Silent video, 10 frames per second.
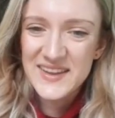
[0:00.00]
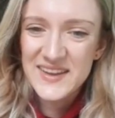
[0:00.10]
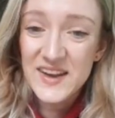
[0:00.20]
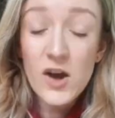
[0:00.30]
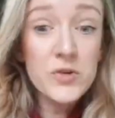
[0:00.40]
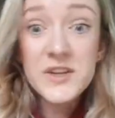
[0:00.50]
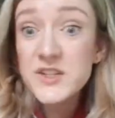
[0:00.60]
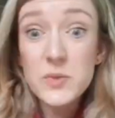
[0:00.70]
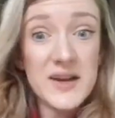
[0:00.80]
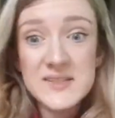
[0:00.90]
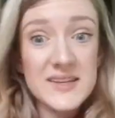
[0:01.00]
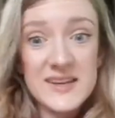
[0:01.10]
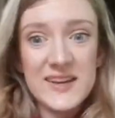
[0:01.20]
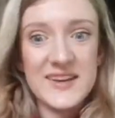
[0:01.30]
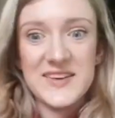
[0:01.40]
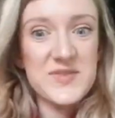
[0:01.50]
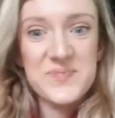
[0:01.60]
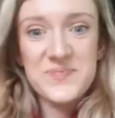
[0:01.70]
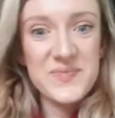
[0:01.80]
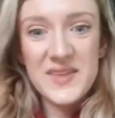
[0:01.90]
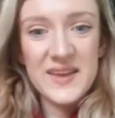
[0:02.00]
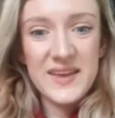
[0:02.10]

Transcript: In April and in October,